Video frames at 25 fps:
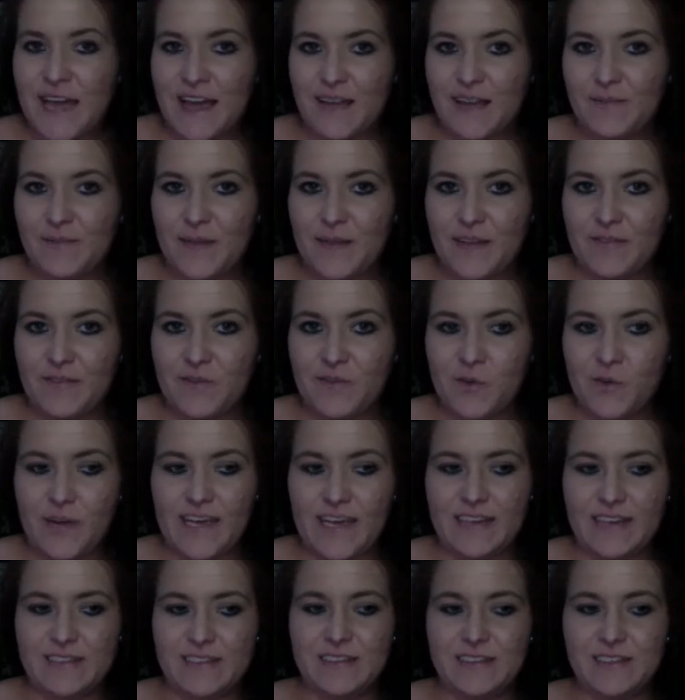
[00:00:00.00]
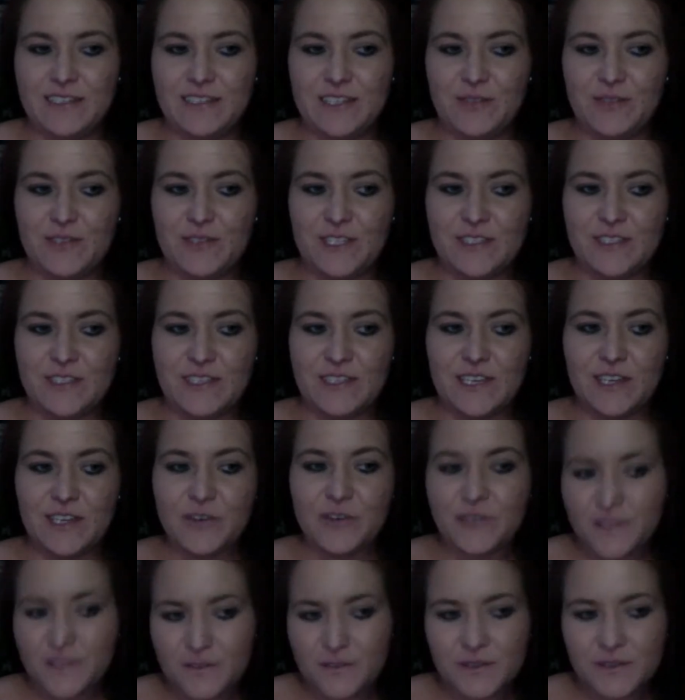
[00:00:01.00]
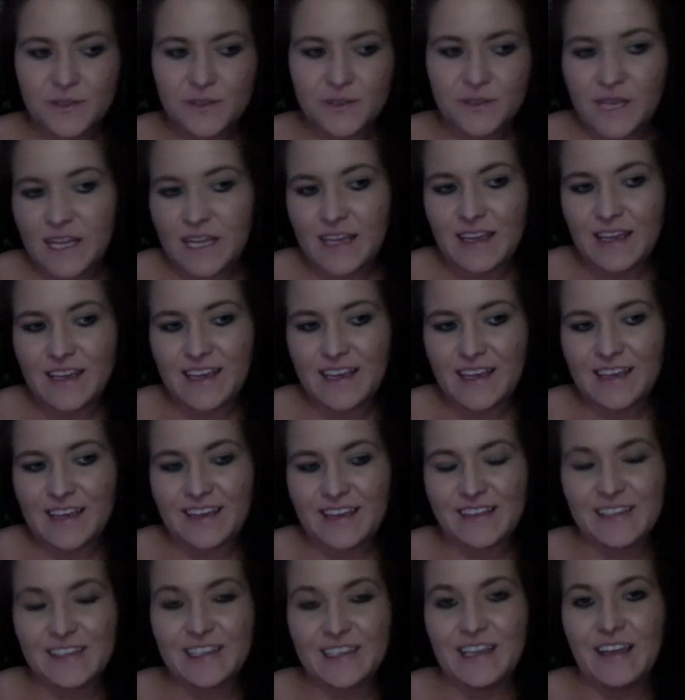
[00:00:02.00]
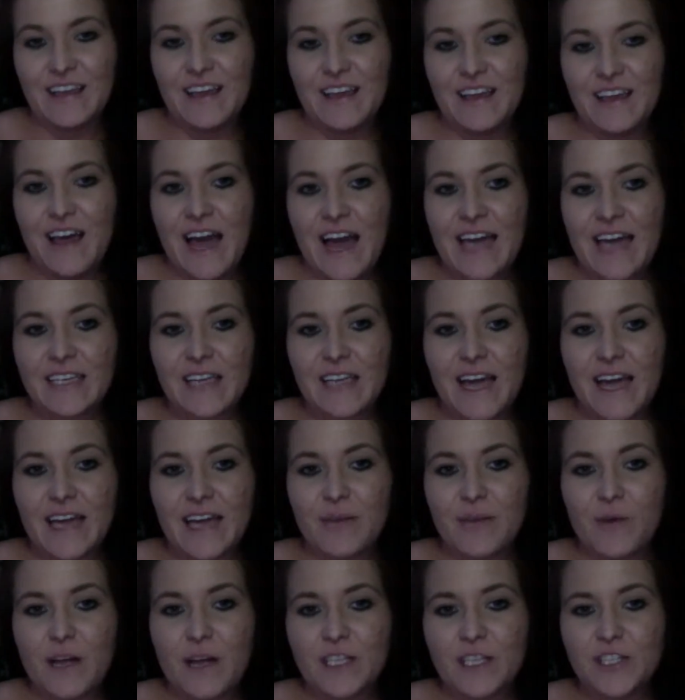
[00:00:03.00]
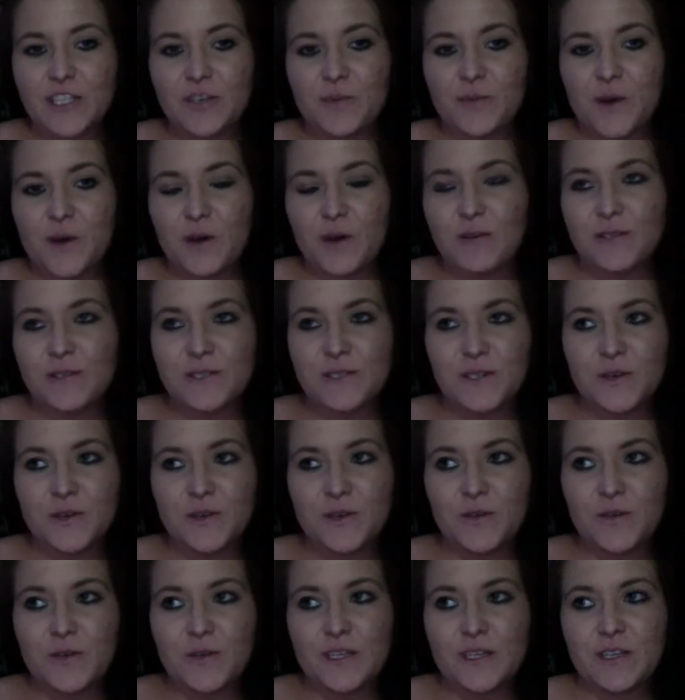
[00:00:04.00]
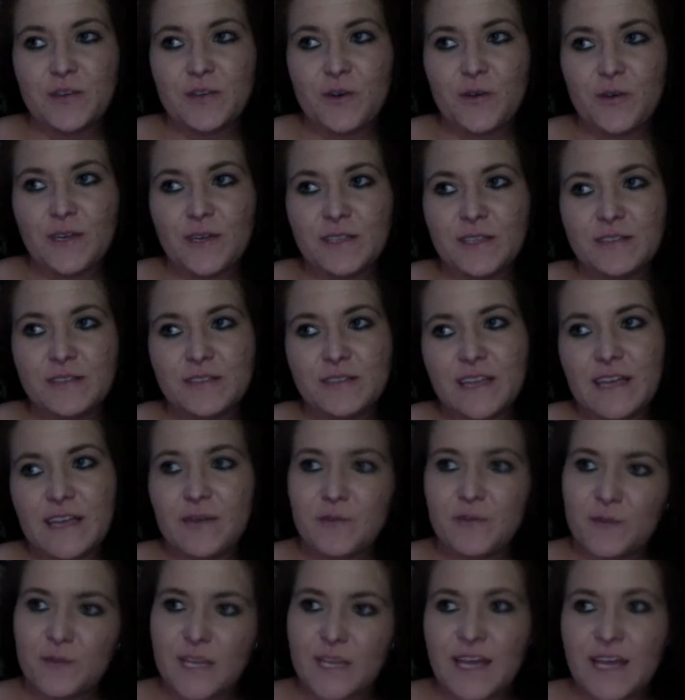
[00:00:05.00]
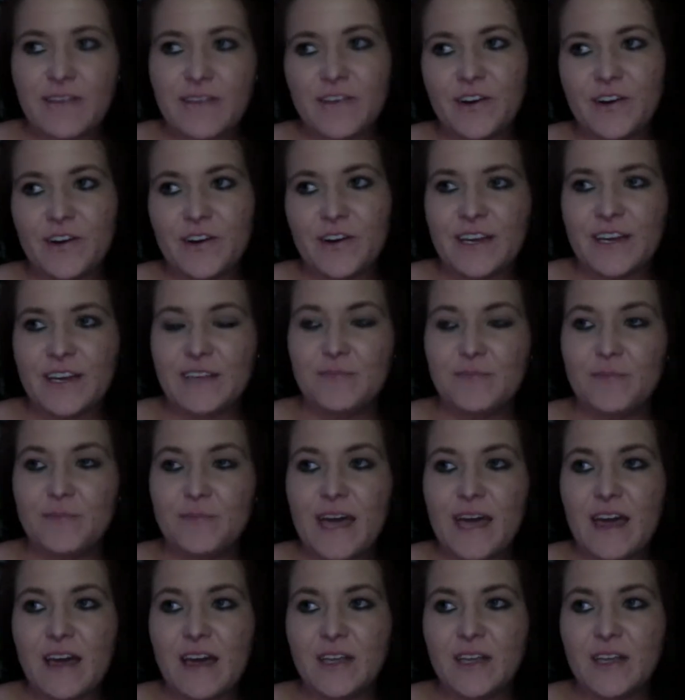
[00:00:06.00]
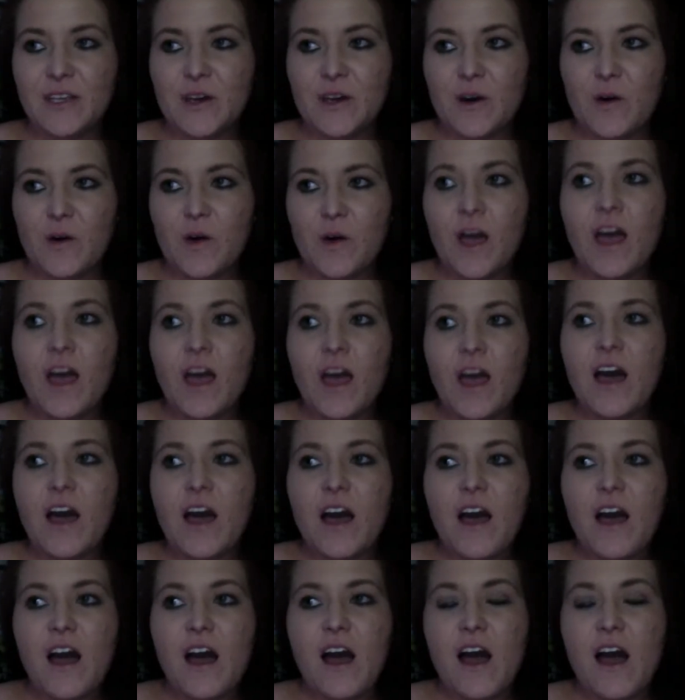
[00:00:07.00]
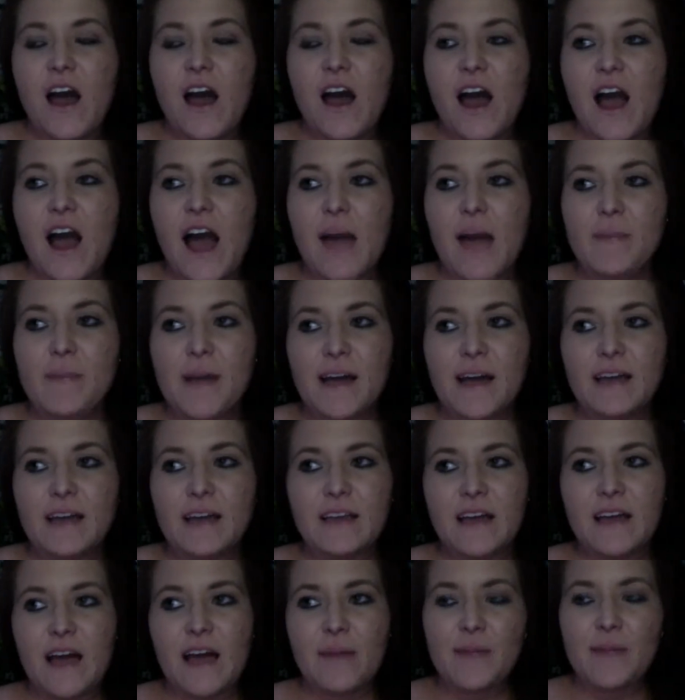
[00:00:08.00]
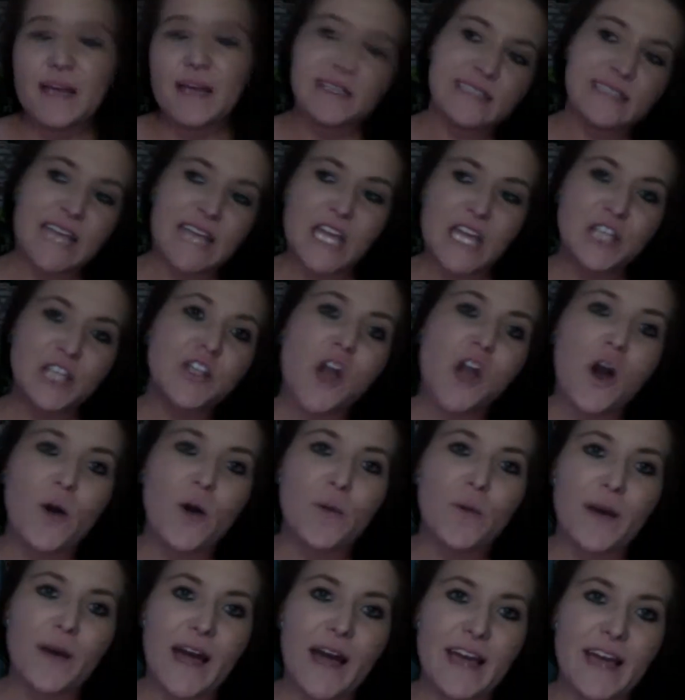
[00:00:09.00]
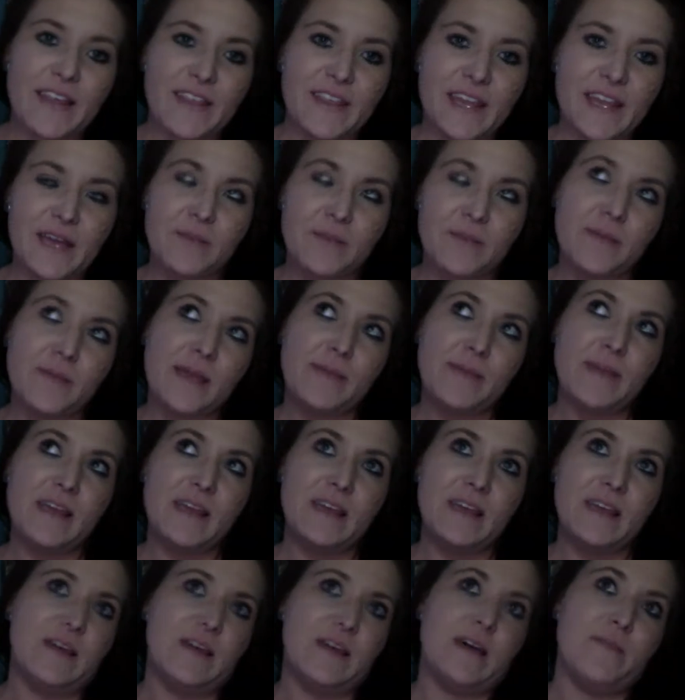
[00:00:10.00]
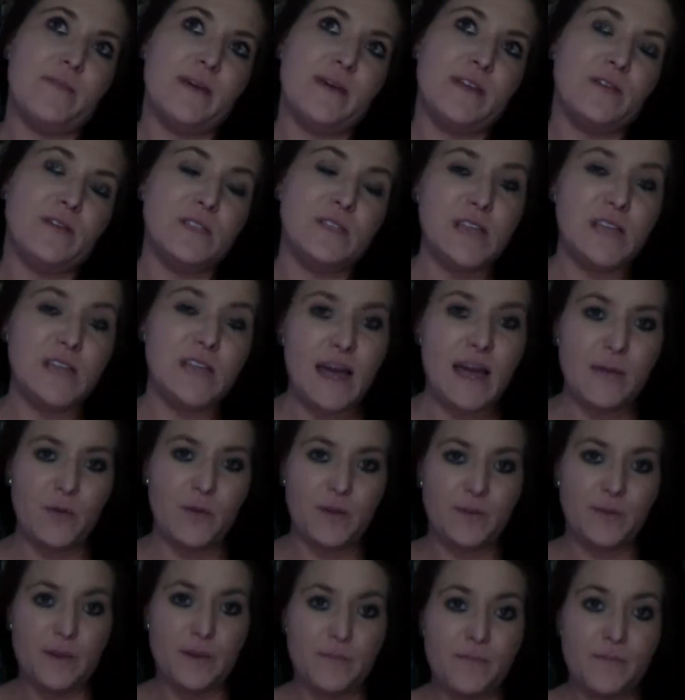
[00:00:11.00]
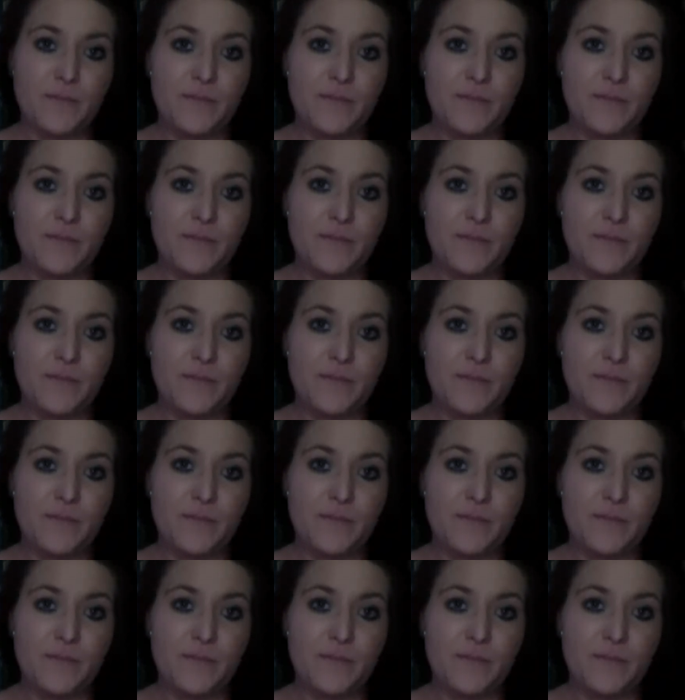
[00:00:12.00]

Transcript: in my voice, and she was just like, you're so sweet, and I watch your posts too, and you're always whatever, but I'm not saying no, but I think maybe another time would be